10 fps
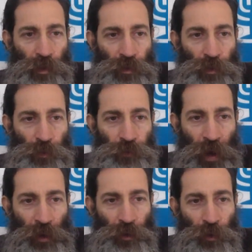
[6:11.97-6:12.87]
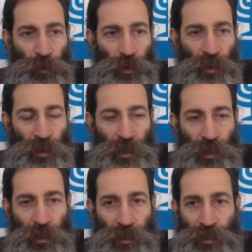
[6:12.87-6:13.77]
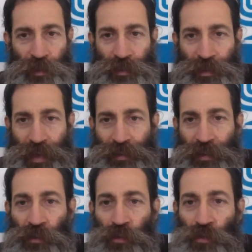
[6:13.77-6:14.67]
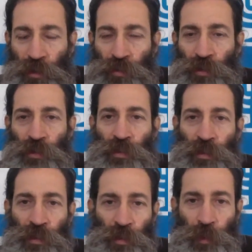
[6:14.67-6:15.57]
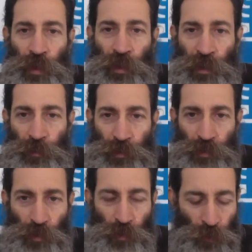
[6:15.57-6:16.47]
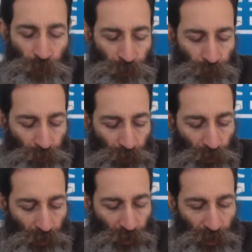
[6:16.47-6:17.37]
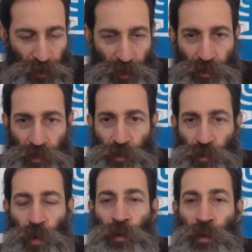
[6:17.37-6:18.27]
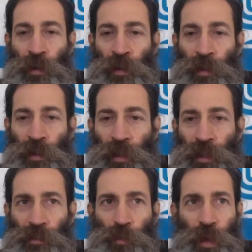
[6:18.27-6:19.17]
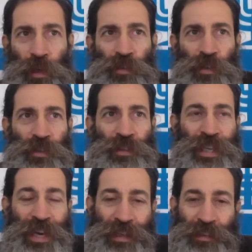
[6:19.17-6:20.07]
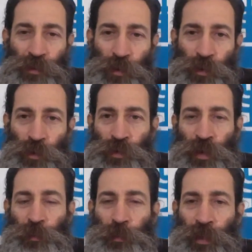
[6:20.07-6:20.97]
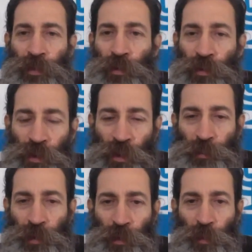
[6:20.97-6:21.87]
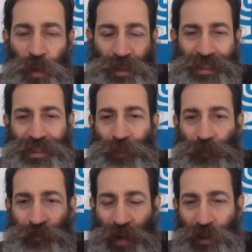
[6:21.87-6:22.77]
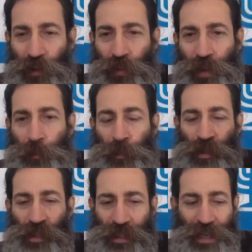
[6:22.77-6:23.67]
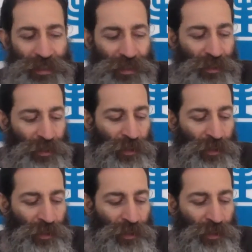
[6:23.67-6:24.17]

to follow uh, the exact instructions when it comes to uh, his Torah. He doesn't want us to just guess or use our opinion or judgment. He wants us to follow them precisely.